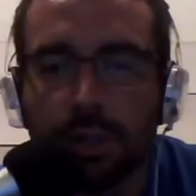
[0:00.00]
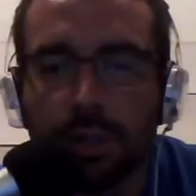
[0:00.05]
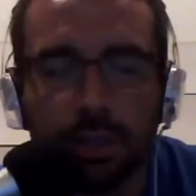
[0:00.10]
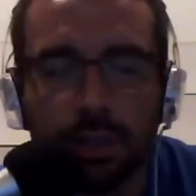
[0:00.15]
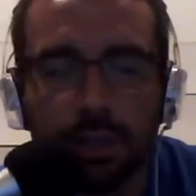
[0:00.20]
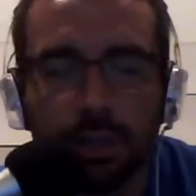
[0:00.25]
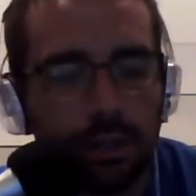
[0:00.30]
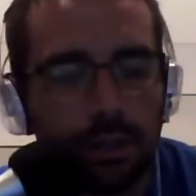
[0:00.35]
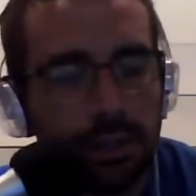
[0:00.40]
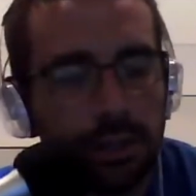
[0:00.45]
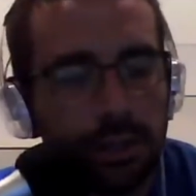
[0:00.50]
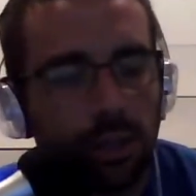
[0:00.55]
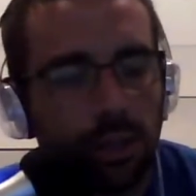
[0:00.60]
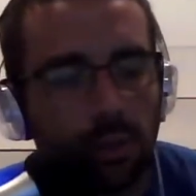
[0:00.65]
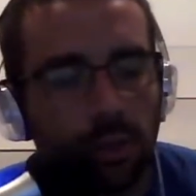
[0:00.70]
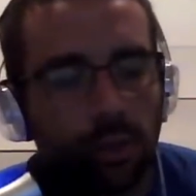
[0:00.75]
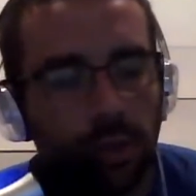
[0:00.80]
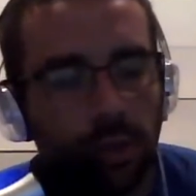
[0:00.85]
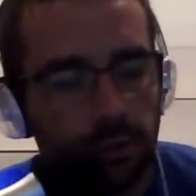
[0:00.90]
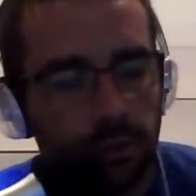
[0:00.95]
a
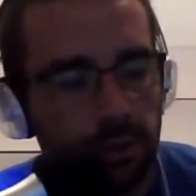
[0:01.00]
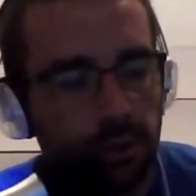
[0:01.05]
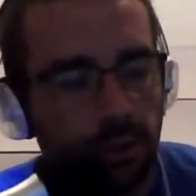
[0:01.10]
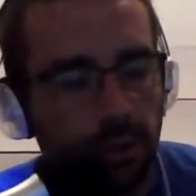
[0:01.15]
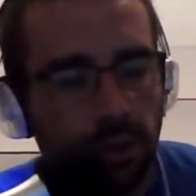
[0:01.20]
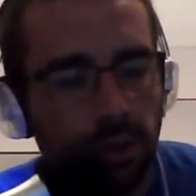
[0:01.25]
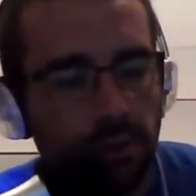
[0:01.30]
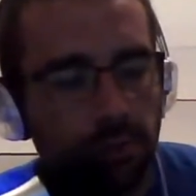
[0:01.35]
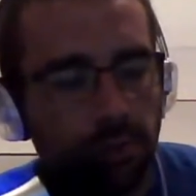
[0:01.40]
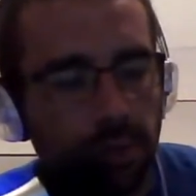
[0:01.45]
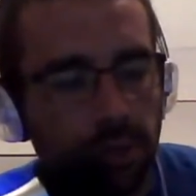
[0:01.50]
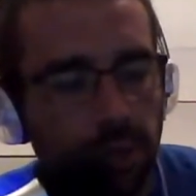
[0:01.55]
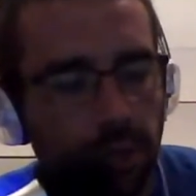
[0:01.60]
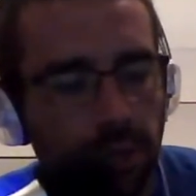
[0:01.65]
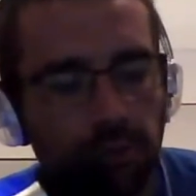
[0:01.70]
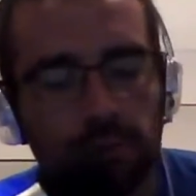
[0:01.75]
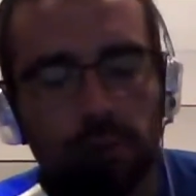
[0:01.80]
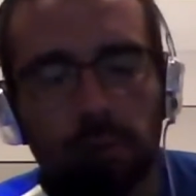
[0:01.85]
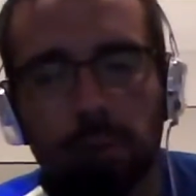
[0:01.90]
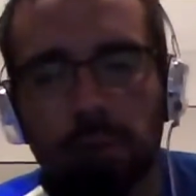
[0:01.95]
showdown slate of Monday
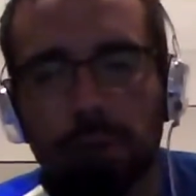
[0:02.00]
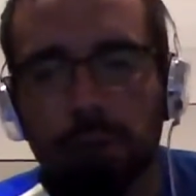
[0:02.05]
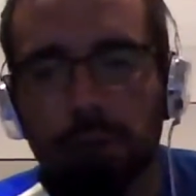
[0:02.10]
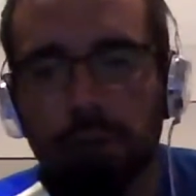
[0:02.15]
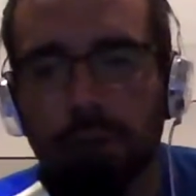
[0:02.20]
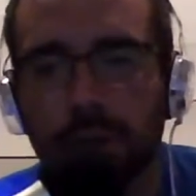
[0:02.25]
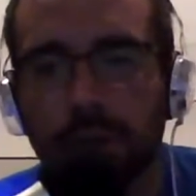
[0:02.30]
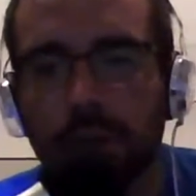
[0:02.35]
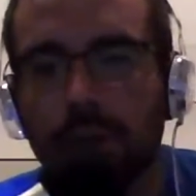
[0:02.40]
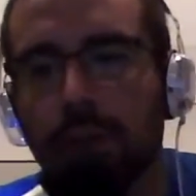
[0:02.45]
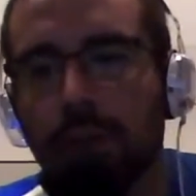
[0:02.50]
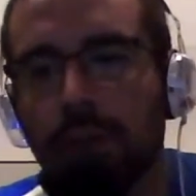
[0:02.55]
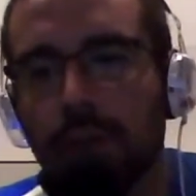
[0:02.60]
Night Football tonight.